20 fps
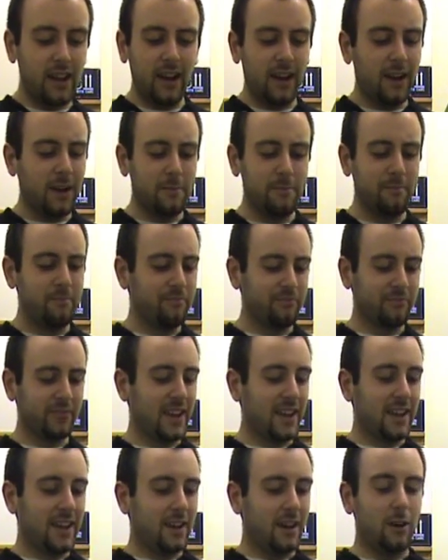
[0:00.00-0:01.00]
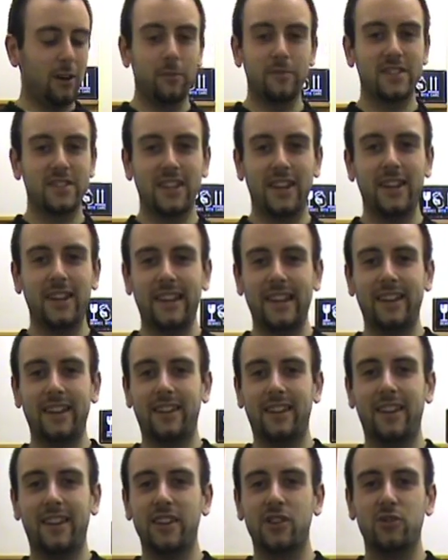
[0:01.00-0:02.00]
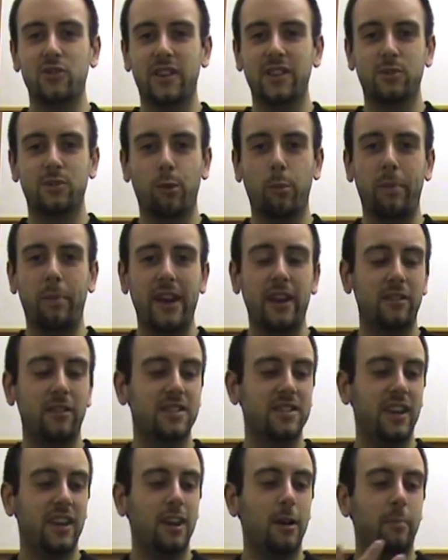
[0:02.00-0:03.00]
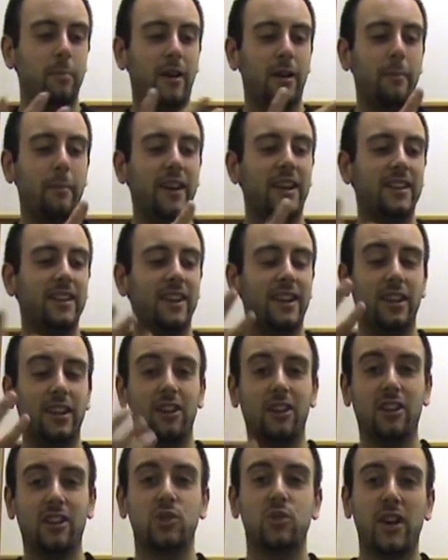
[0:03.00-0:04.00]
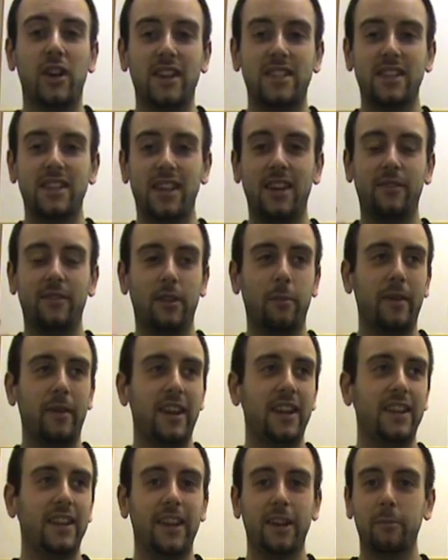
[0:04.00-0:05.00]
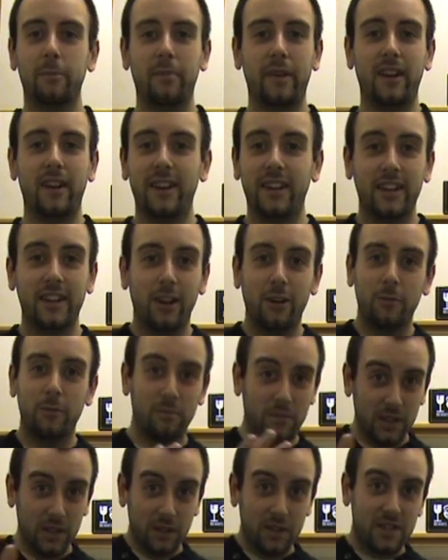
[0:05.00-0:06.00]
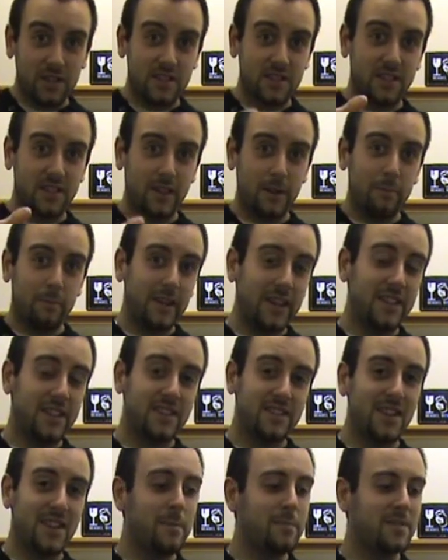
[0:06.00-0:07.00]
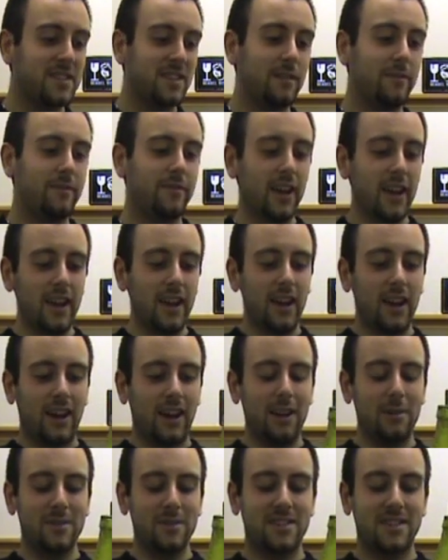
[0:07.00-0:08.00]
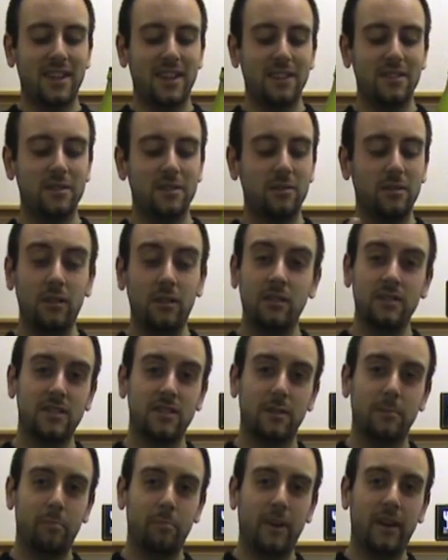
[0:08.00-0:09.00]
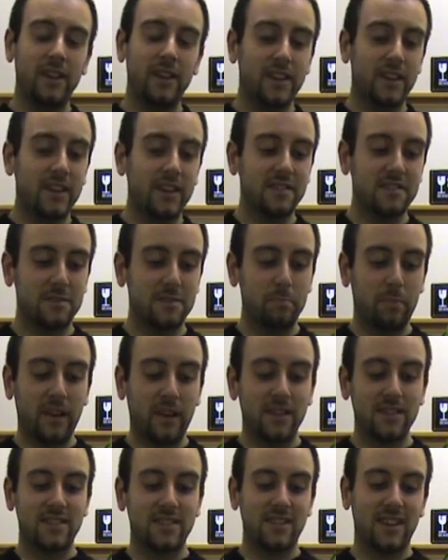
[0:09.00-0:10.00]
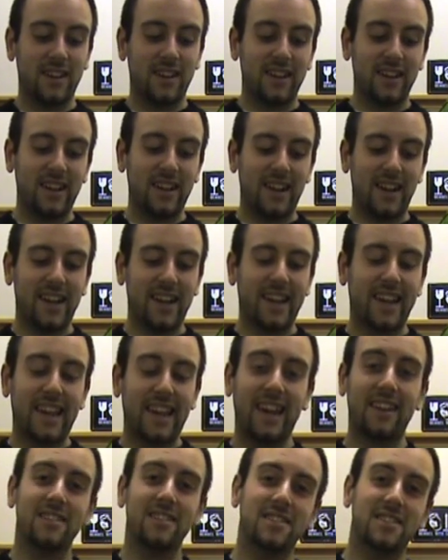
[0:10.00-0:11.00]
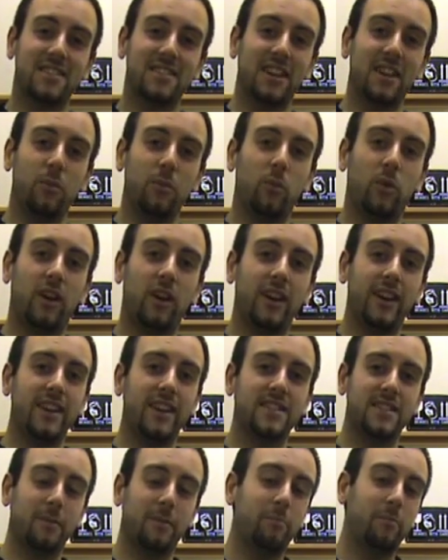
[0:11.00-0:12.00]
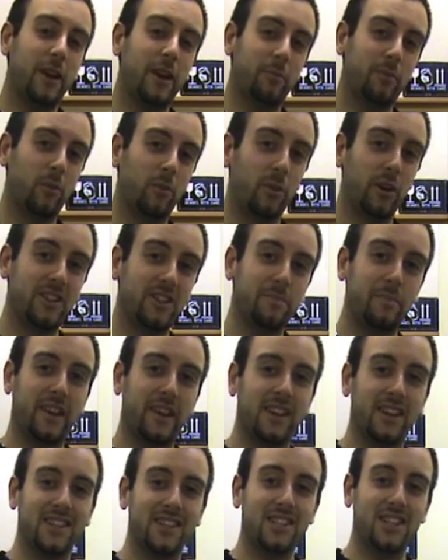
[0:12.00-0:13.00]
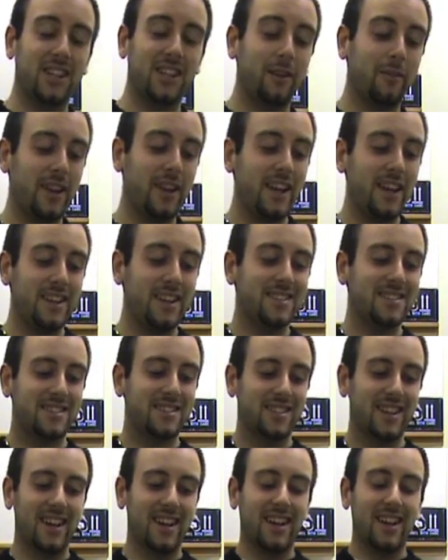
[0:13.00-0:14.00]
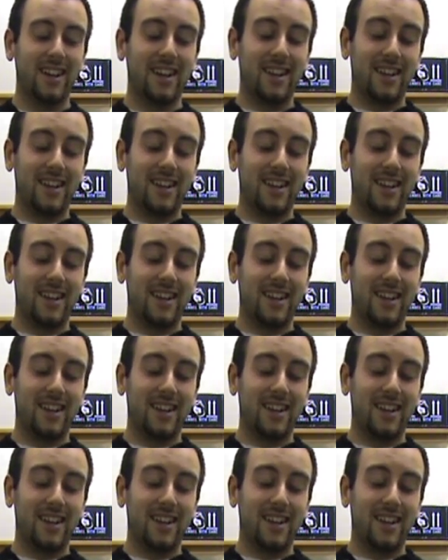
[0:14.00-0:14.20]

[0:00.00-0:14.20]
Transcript: Um, obviously, you know, they're trying to appeal to you by making it, you know, attractive and appealing, but, you know, looks can be deceptive. I would say do not buy this, but I can see why some people would, because, you know, it is...